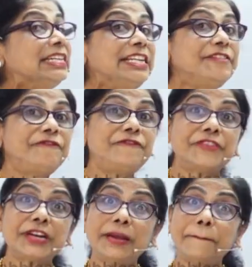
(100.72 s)

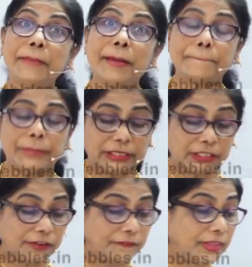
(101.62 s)
different
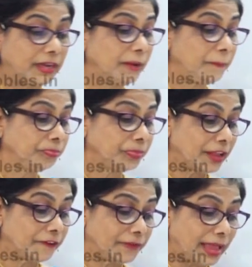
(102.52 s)
members of the
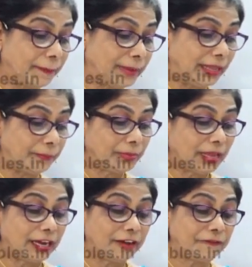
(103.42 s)
family.
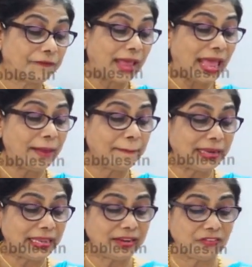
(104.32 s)
A
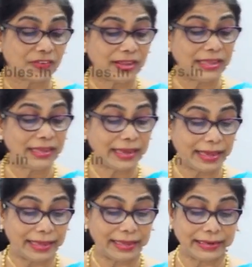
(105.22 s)
family tree
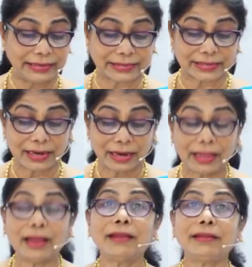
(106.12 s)
head,
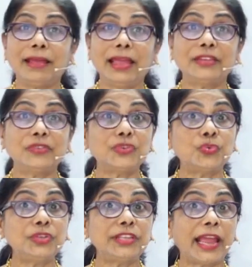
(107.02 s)
yes,
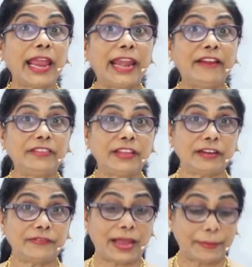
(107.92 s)
who is the head of
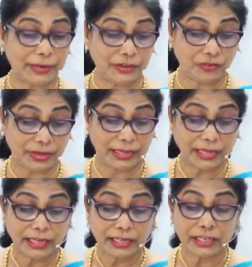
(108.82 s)
the family tree?
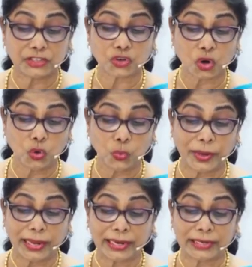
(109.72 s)
It's
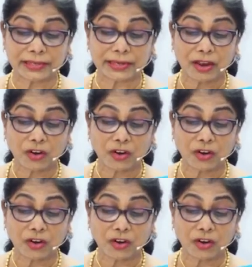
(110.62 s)
always